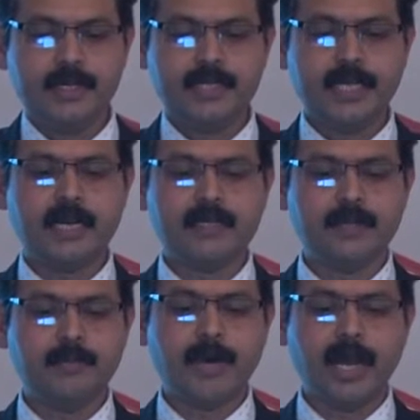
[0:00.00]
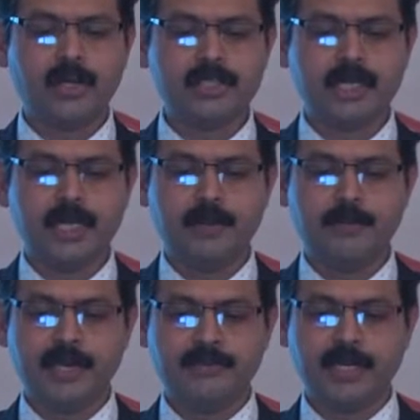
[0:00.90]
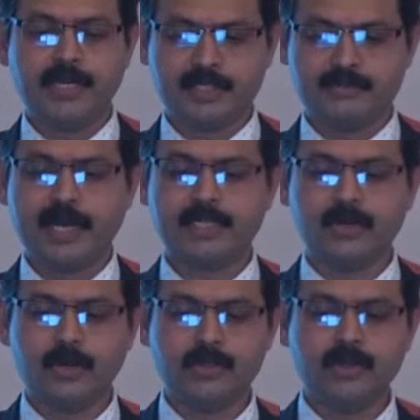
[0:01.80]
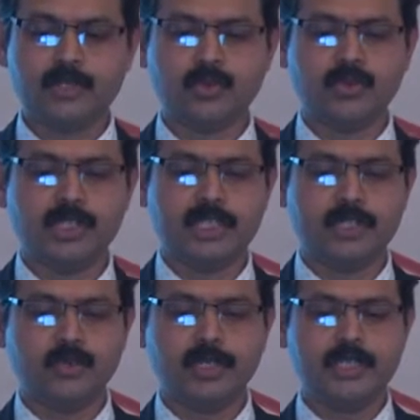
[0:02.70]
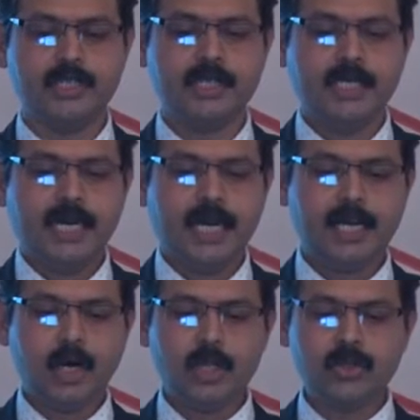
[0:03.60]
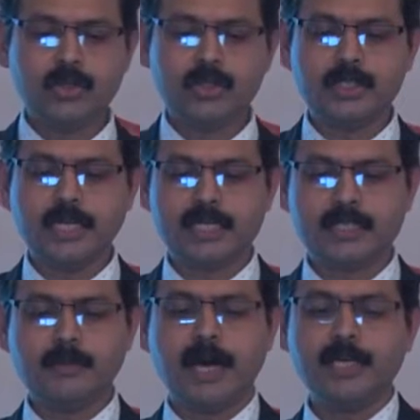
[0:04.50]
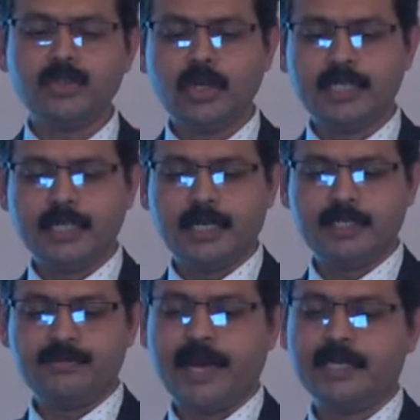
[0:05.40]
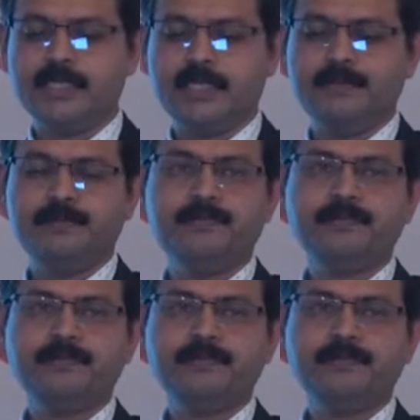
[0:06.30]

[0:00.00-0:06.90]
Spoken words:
There are some biological and behavioral risk factor also associated to it, and although there are some isolated risk factor